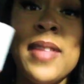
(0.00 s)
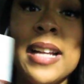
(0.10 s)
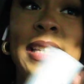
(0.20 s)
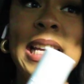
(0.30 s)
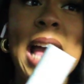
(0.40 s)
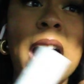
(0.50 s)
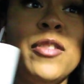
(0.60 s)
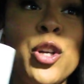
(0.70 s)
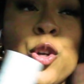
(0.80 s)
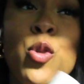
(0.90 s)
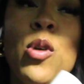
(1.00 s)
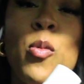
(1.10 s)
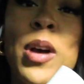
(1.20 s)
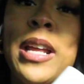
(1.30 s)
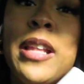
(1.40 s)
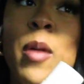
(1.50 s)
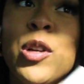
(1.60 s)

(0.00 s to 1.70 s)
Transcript: They did have the newer one in there,